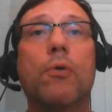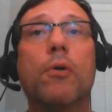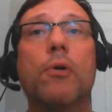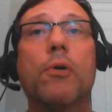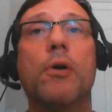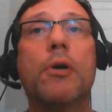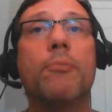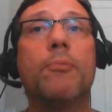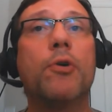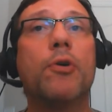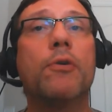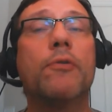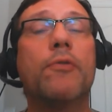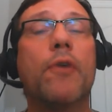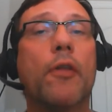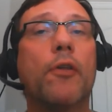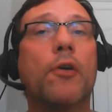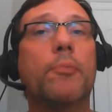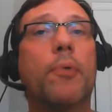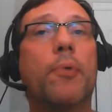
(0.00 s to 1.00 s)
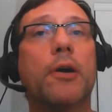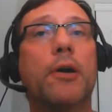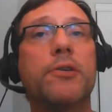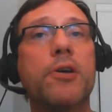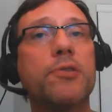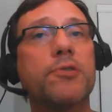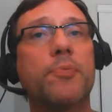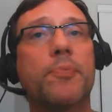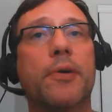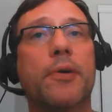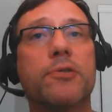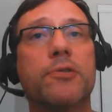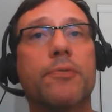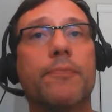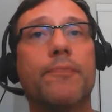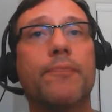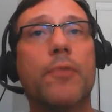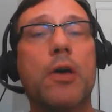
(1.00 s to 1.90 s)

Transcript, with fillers: or remove other participants.